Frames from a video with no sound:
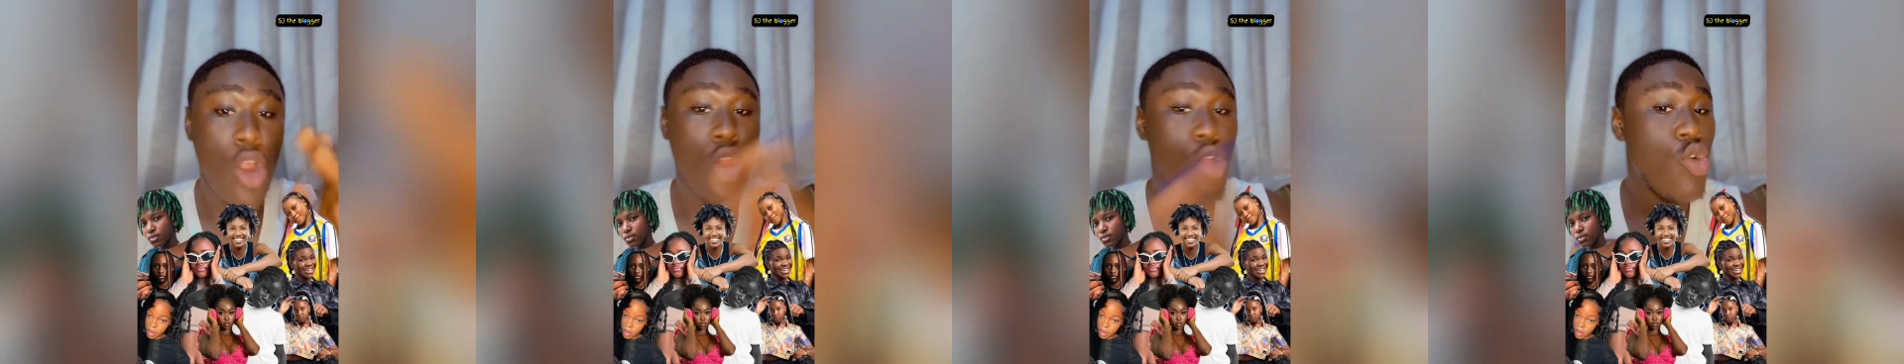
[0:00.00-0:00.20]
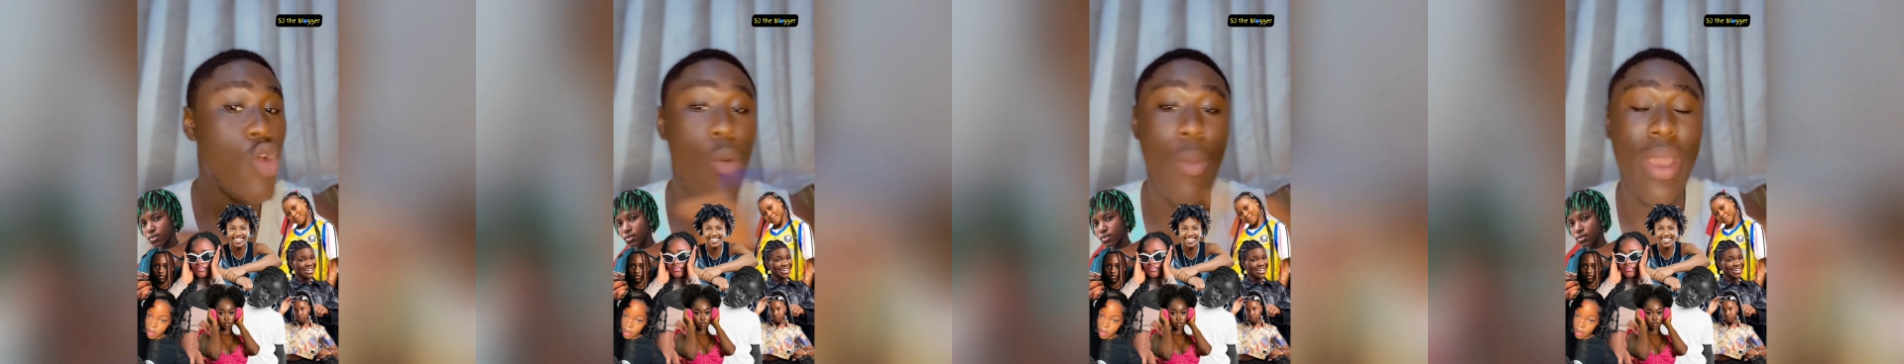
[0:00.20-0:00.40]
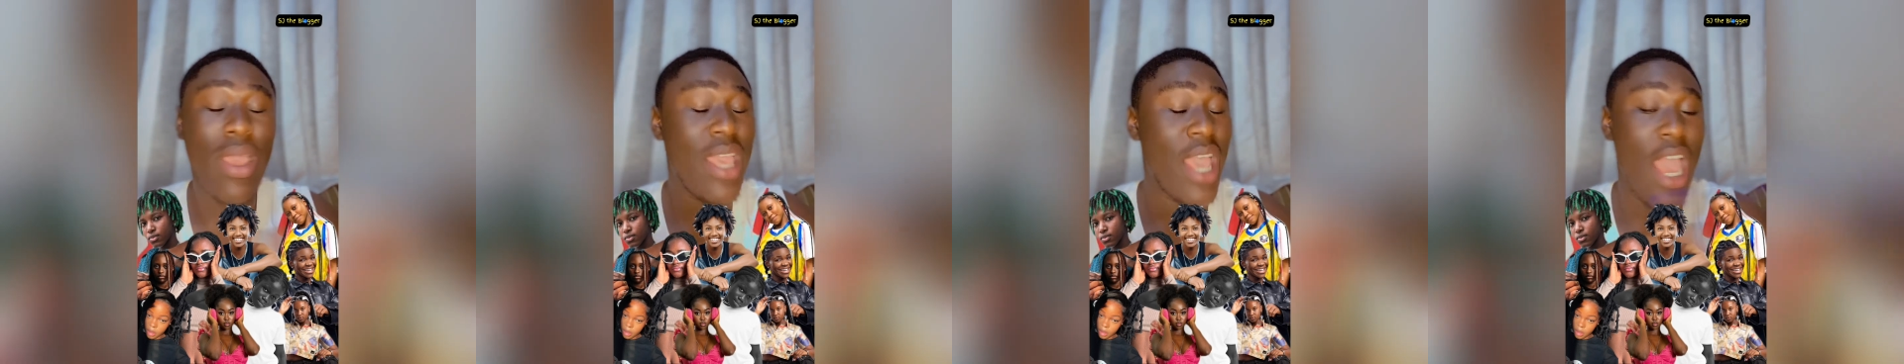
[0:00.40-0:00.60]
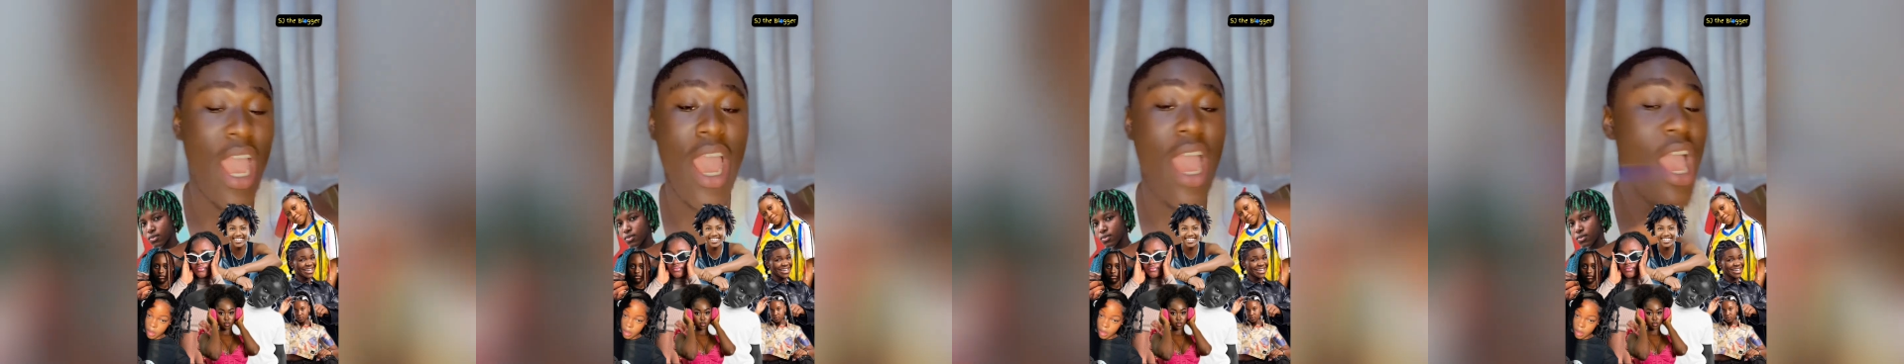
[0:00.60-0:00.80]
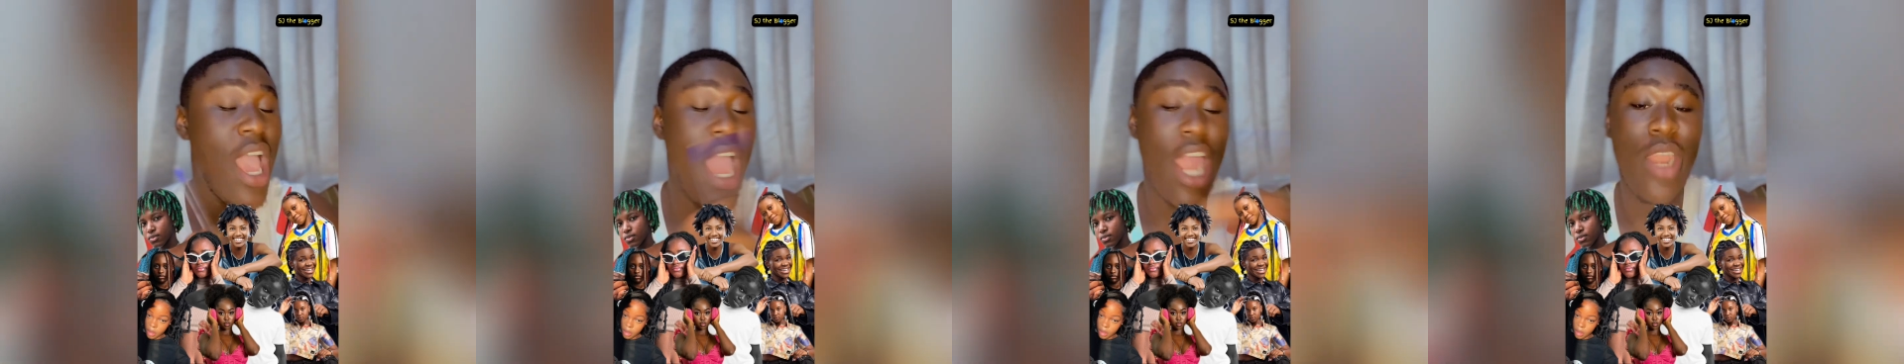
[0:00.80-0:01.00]
Don't make
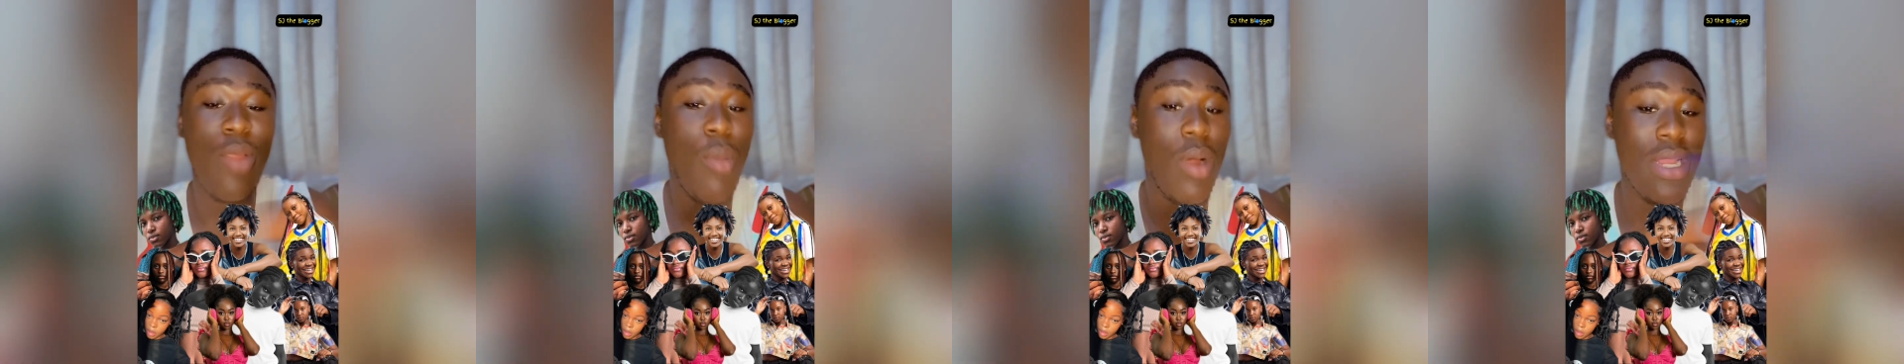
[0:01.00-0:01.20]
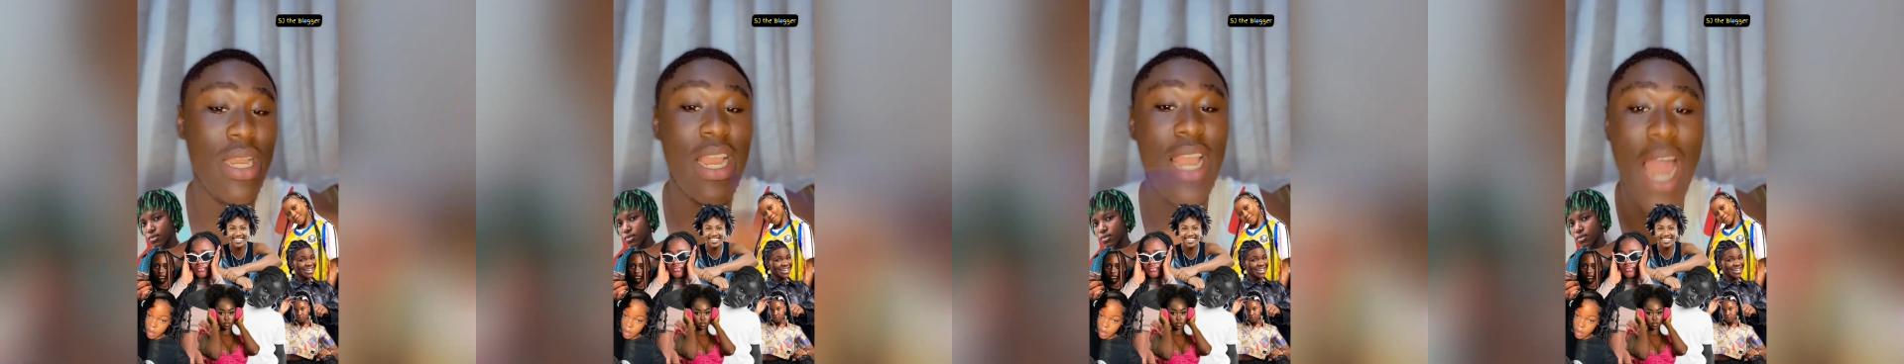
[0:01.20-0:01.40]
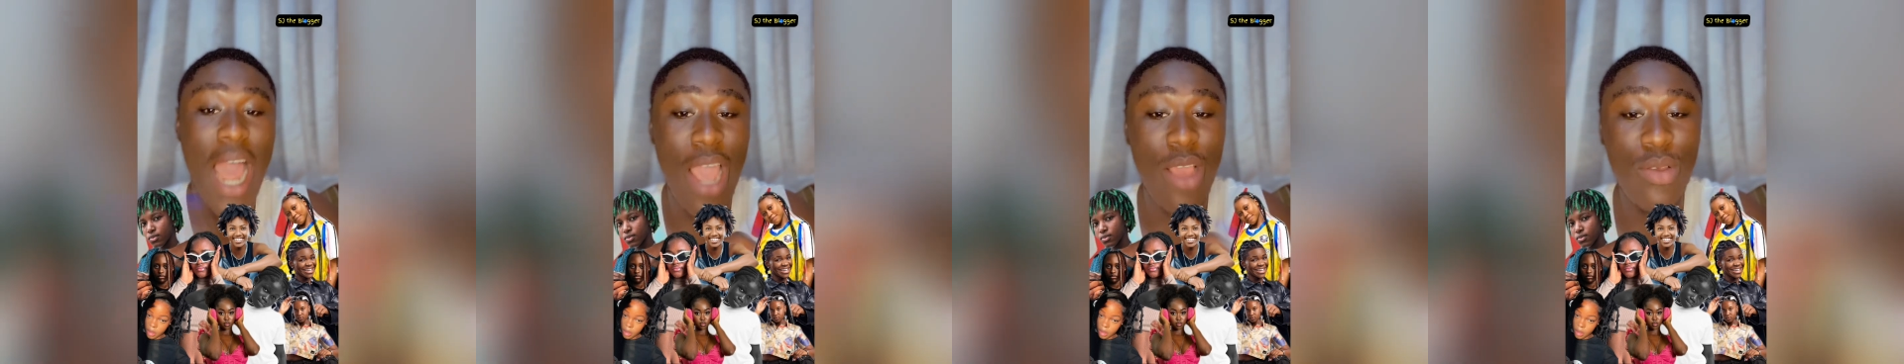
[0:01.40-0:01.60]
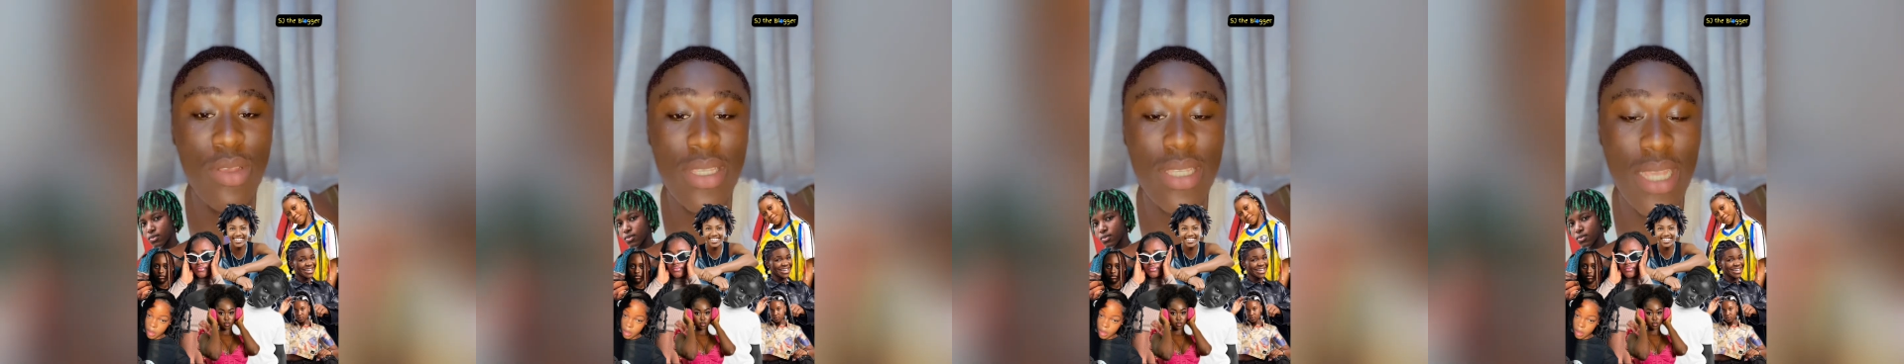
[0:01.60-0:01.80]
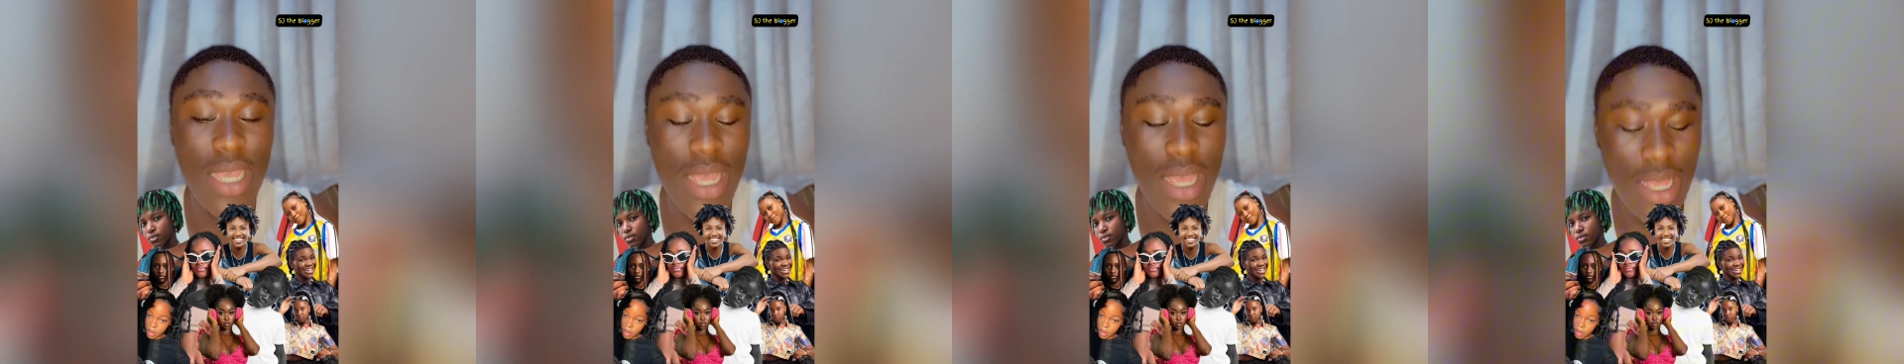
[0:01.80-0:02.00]
anybody lie, you
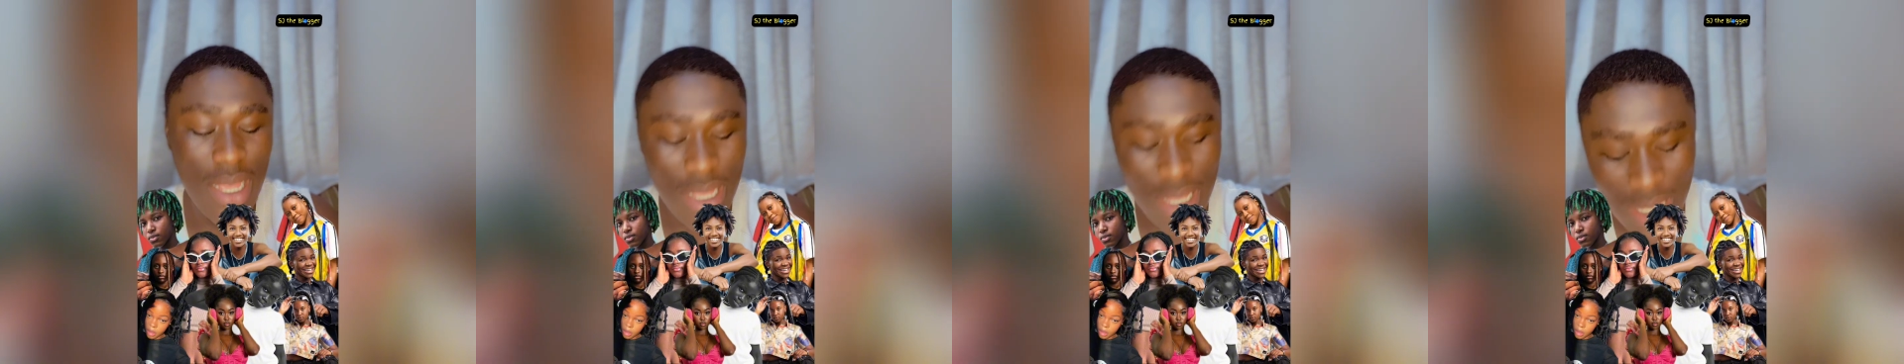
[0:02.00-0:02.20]
see.